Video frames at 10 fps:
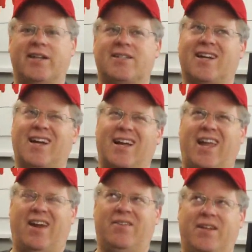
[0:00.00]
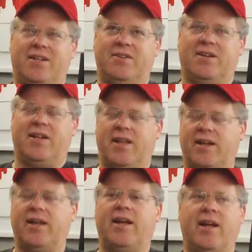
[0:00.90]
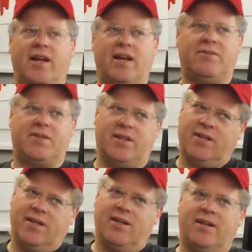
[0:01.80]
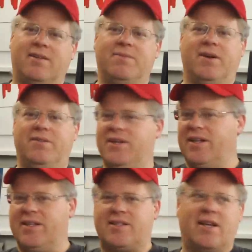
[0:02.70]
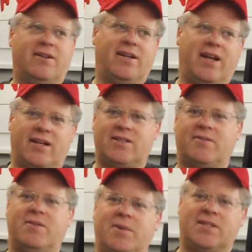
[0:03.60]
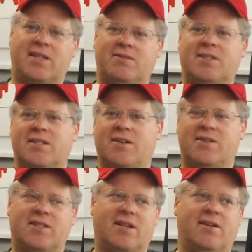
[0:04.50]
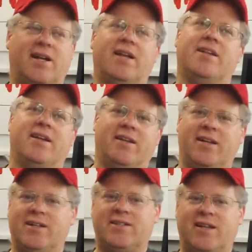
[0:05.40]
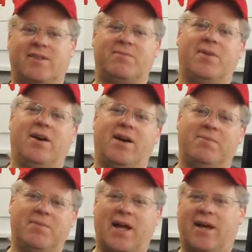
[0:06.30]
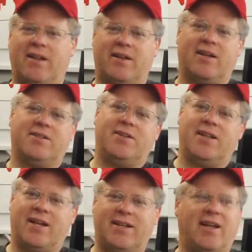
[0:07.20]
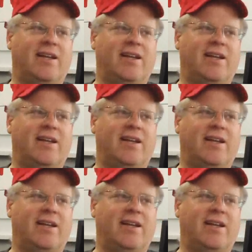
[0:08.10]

It's like I can't really do it on that day. I have to move you to this other day because I'm going to be in San Francisco this other day. And then he's like, oh, I'm out of the country that day.